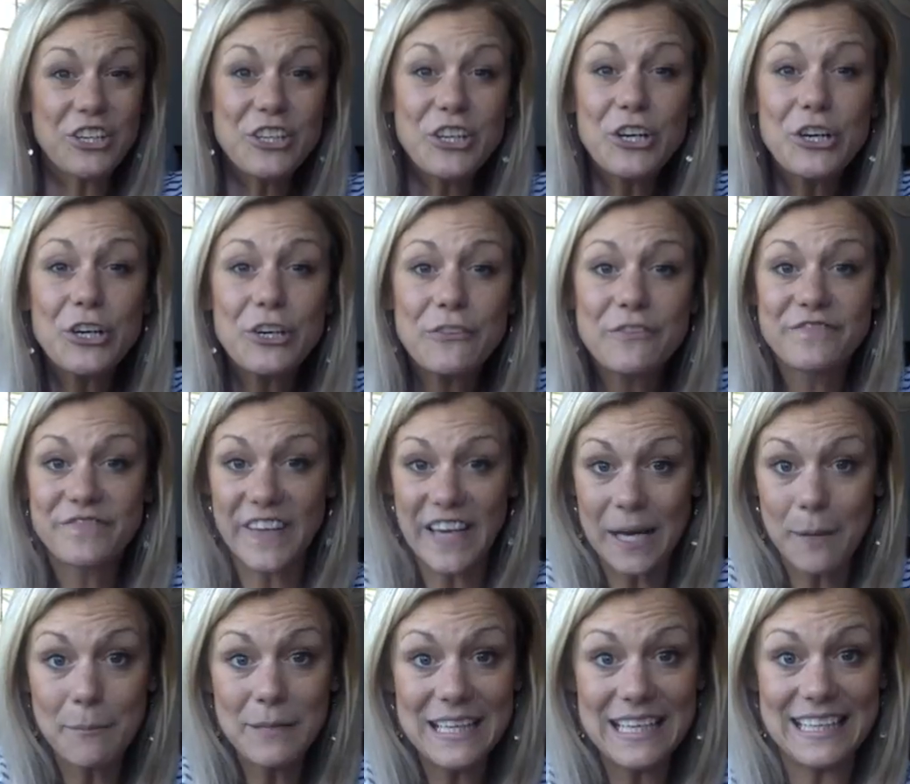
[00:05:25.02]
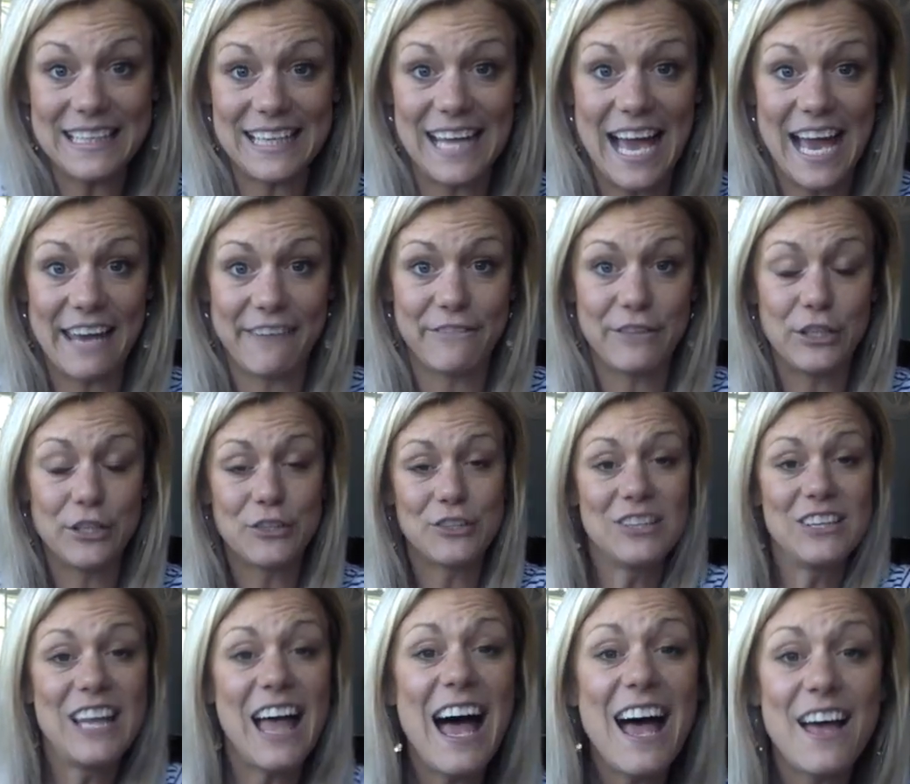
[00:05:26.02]
your family life, your
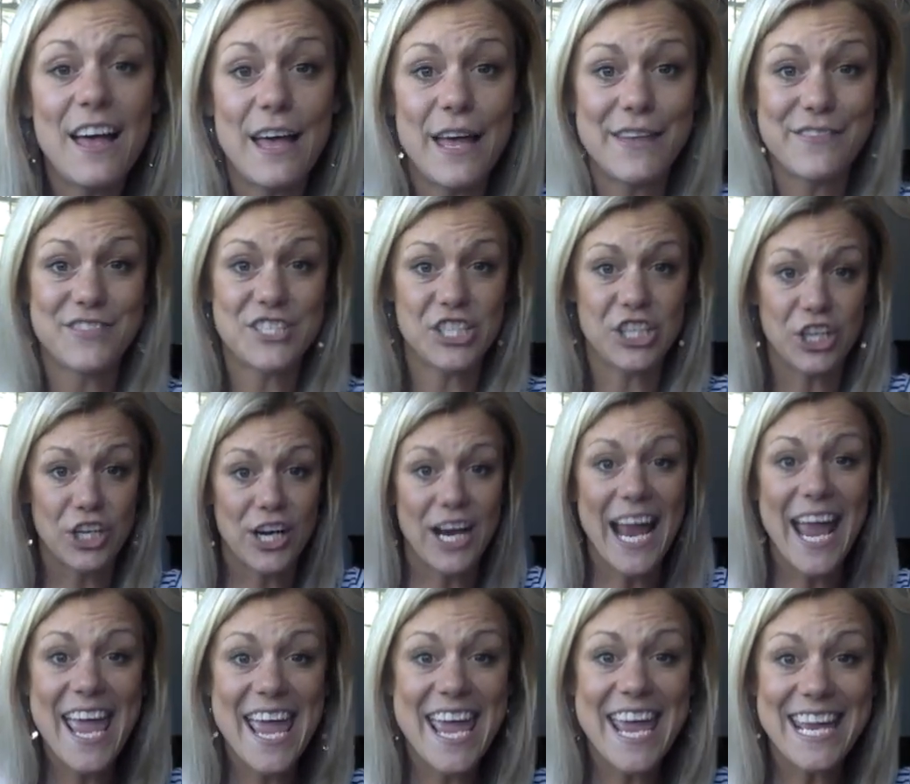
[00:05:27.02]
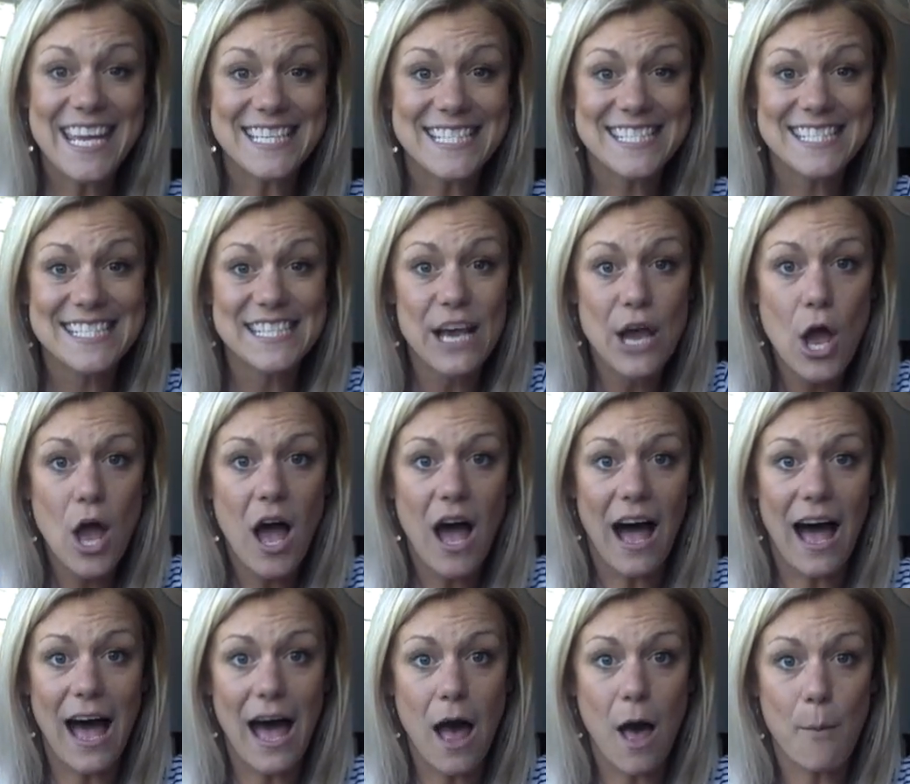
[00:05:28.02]
loves, your hates.
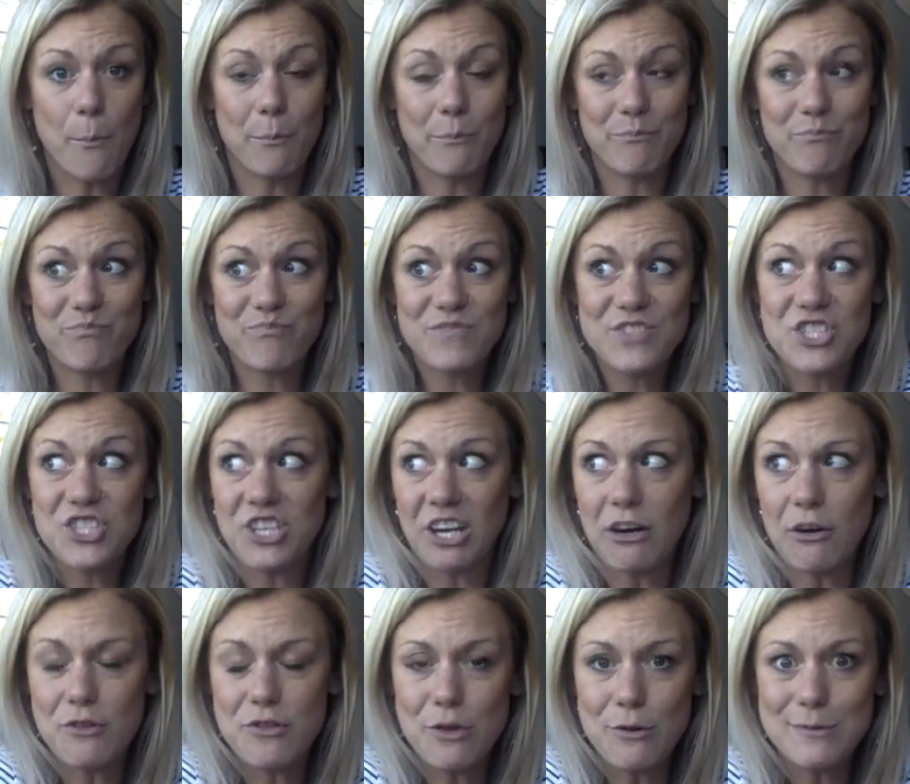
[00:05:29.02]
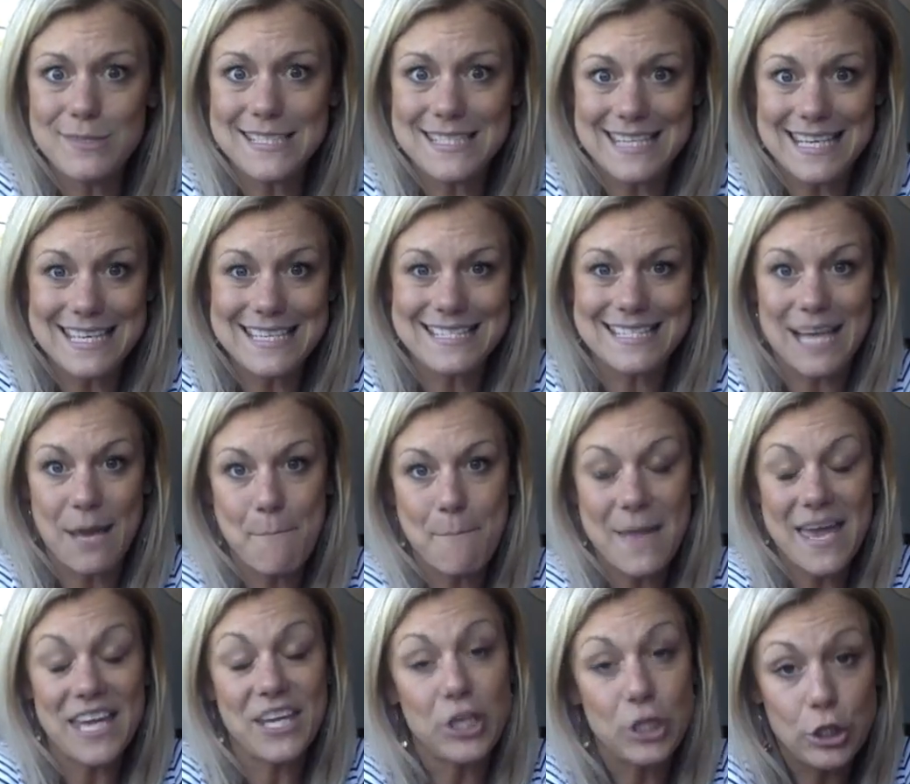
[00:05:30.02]
Share those things that
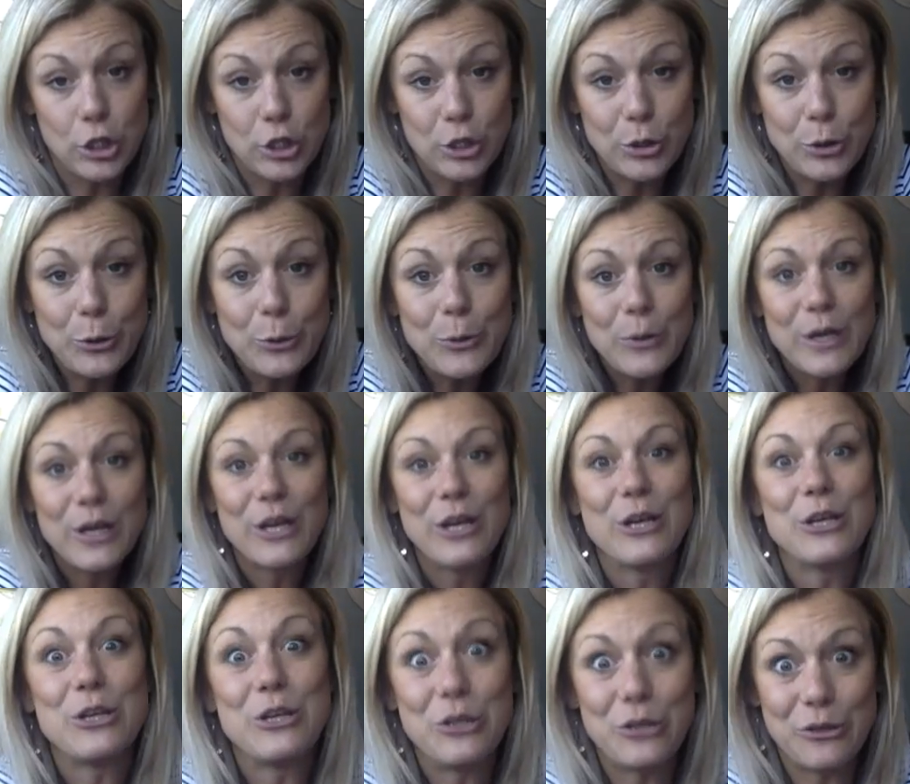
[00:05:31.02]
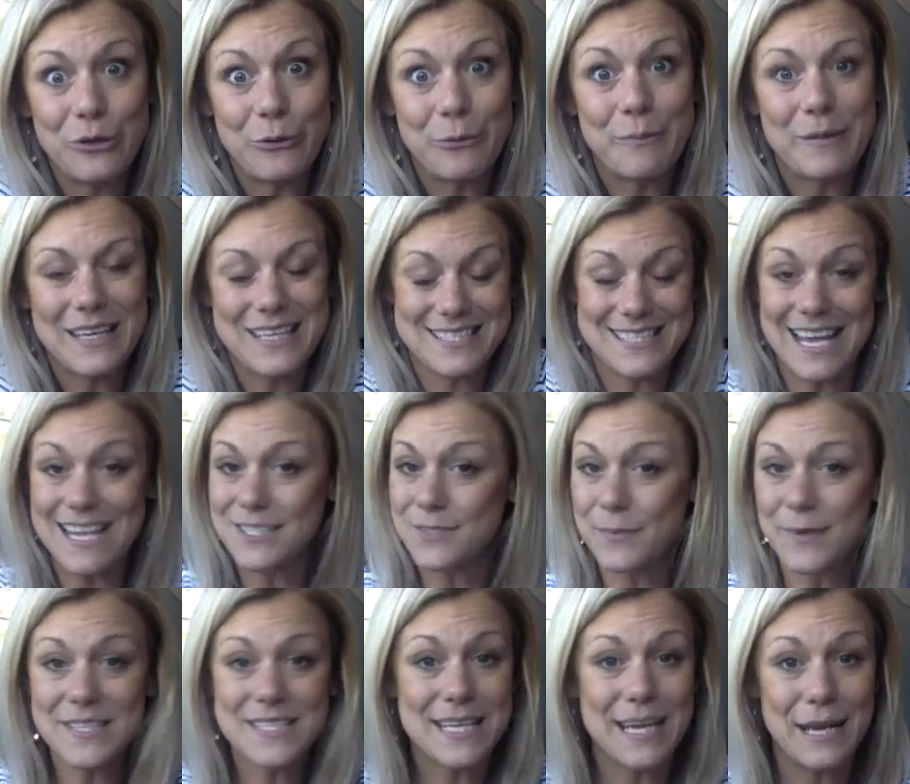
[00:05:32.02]
make you, you, because that's
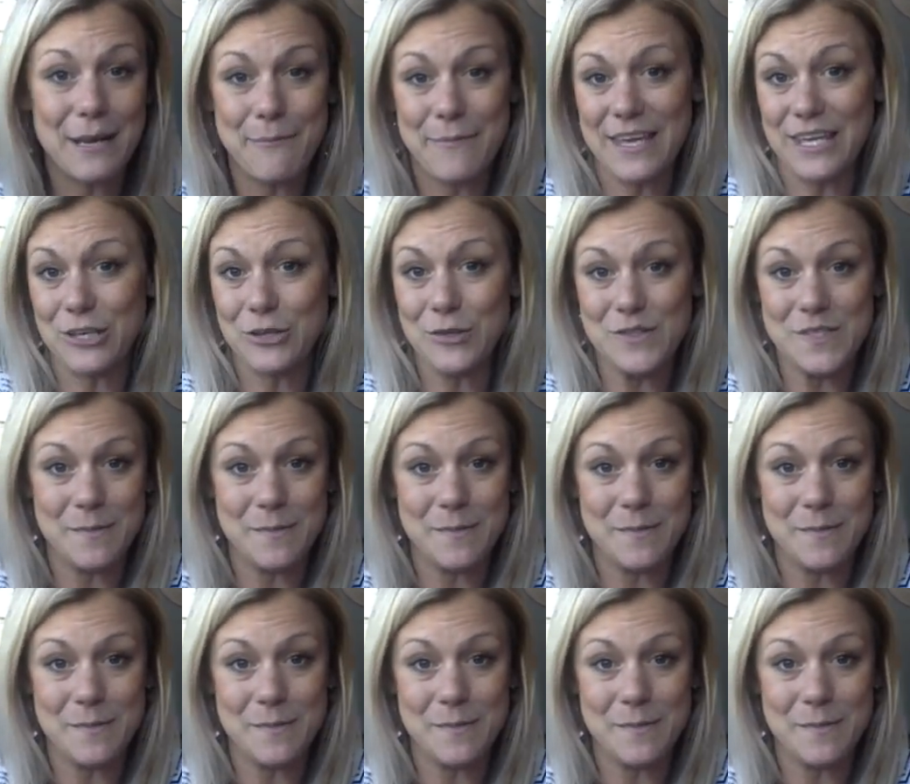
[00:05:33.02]
what's going to make you